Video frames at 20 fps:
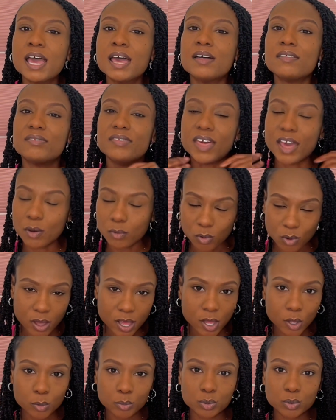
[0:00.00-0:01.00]
that will
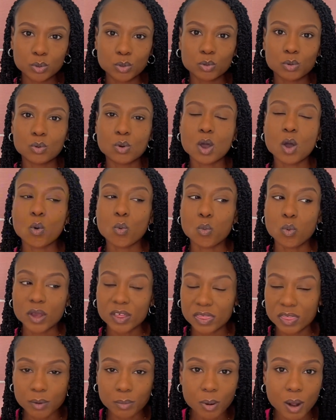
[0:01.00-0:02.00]
help you with
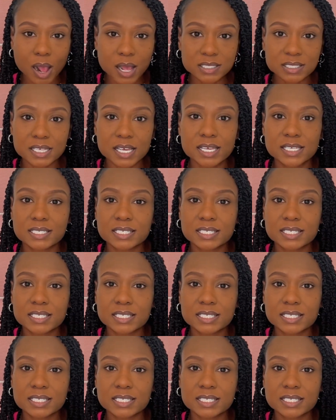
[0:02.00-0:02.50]
the process,